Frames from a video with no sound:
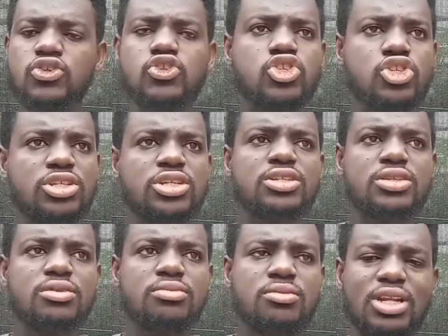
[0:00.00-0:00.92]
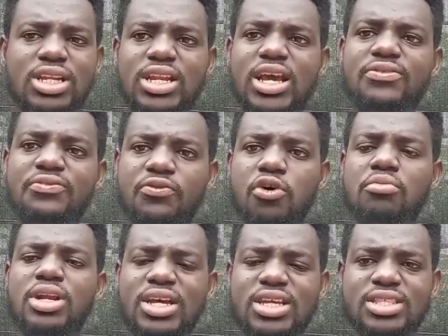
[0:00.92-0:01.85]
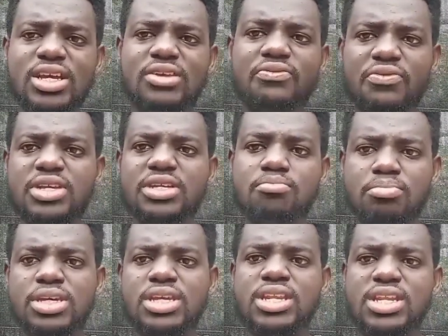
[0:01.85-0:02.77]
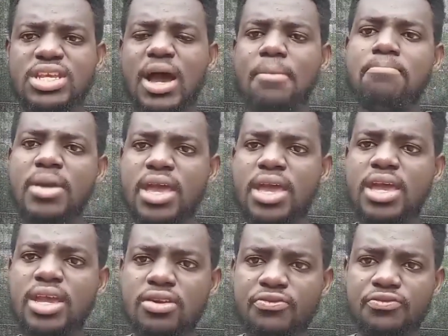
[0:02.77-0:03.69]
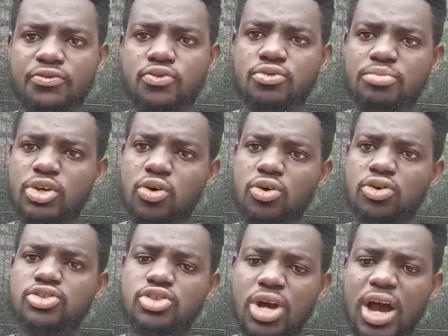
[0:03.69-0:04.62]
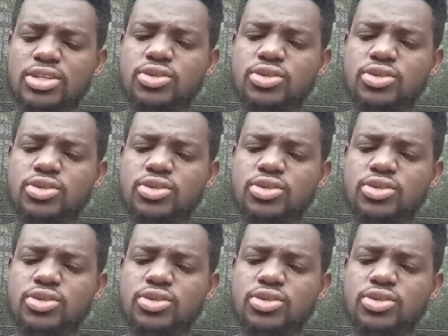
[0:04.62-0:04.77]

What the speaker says: You shouldn't let formulated feed be their main food because